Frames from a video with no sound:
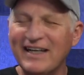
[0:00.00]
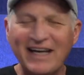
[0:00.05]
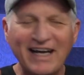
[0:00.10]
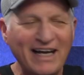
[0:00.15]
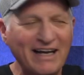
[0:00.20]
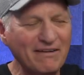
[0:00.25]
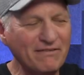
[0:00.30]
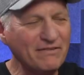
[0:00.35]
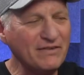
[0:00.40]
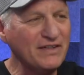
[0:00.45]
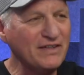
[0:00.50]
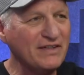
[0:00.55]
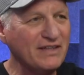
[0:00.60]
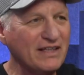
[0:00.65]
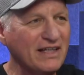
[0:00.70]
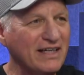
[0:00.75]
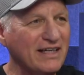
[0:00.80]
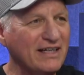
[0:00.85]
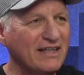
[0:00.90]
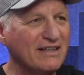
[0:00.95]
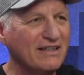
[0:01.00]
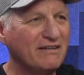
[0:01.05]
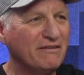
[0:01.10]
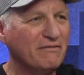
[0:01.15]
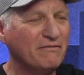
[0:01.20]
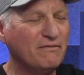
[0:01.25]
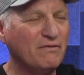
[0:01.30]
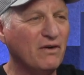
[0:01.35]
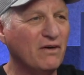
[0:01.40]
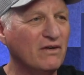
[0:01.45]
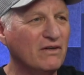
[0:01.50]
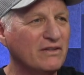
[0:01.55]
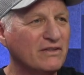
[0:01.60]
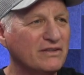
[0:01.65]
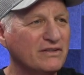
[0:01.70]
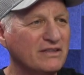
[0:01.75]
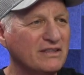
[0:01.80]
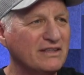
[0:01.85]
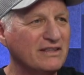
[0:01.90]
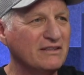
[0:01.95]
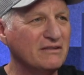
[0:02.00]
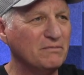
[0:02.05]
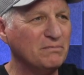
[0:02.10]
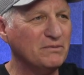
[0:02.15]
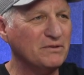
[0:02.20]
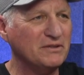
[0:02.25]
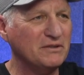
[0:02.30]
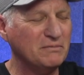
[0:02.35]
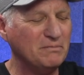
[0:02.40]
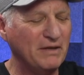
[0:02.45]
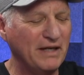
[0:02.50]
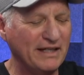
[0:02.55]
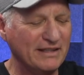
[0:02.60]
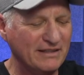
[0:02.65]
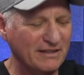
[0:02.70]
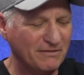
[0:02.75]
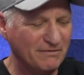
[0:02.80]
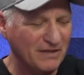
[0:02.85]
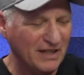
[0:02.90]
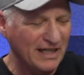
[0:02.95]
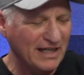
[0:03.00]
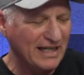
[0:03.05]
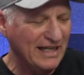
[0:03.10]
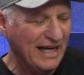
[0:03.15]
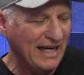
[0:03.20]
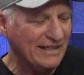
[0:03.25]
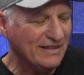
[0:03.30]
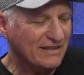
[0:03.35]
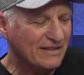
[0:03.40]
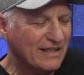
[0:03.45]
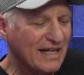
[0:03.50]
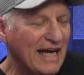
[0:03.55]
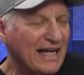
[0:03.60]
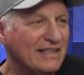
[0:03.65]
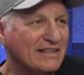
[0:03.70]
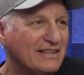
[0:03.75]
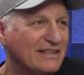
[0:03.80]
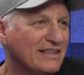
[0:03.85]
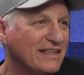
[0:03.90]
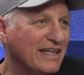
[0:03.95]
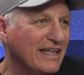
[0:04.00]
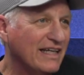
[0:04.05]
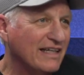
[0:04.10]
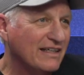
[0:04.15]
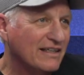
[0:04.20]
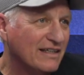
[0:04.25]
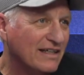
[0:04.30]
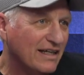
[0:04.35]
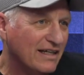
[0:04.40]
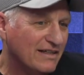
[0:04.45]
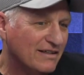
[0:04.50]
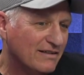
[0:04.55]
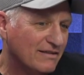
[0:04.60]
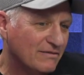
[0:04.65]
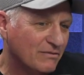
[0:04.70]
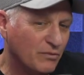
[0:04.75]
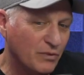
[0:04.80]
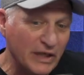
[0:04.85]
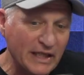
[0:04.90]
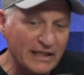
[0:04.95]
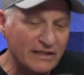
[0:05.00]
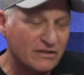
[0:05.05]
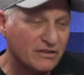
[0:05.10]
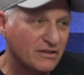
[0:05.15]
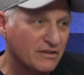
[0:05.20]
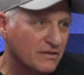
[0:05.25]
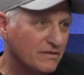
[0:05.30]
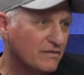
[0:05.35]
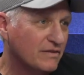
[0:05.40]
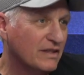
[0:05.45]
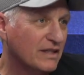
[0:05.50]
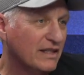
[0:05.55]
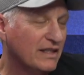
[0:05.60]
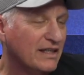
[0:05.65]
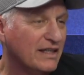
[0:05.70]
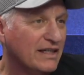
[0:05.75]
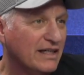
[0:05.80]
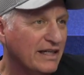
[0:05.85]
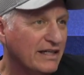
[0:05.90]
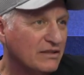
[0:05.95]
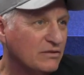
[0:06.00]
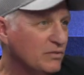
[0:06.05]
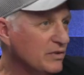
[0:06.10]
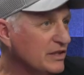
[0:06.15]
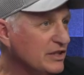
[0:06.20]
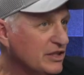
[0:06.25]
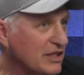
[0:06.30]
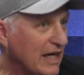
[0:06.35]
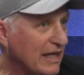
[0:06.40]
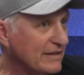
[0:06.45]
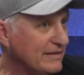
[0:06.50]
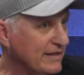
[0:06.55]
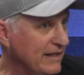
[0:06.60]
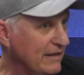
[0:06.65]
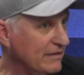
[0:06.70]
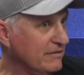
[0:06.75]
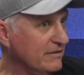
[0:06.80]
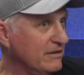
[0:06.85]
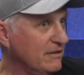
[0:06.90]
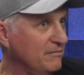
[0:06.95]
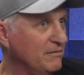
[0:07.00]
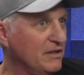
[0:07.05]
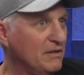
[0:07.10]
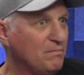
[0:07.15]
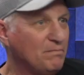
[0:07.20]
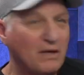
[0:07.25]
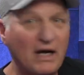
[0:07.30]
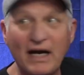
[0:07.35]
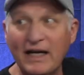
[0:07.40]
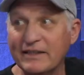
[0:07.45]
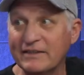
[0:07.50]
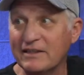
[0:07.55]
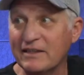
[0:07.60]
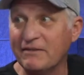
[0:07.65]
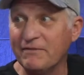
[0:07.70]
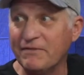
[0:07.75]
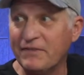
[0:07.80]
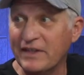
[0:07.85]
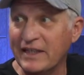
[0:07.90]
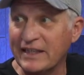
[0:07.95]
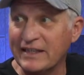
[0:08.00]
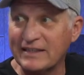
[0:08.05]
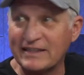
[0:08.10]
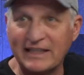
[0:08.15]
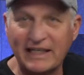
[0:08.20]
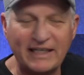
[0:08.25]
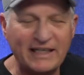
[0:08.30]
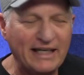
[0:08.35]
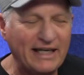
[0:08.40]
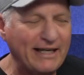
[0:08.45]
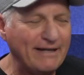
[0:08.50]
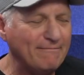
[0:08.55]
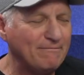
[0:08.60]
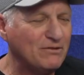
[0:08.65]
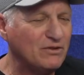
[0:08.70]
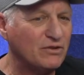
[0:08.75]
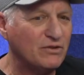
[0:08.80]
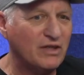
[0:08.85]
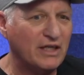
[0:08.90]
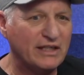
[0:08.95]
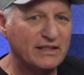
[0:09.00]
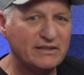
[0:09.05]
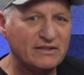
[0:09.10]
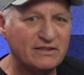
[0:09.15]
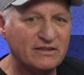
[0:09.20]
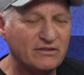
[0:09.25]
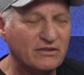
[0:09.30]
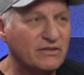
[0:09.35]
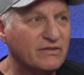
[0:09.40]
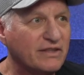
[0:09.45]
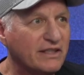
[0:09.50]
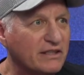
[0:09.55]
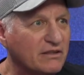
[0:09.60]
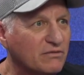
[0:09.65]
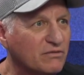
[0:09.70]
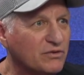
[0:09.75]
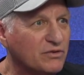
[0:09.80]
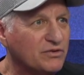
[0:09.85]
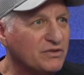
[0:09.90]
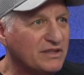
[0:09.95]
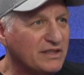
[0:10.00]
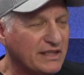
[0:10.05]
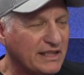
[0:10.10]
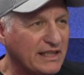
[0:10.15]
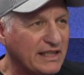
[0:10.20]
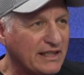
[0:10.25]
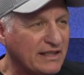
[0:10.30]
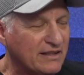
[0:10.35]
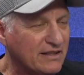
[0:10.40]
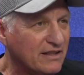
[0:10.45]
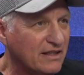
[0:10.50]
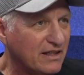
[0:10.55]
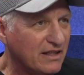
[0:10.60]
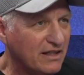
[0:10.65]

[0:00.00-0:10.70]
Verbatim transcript: Everything yes. falls into perspective. And the last thing we do is we jot down some of the positive things that came to us during the routine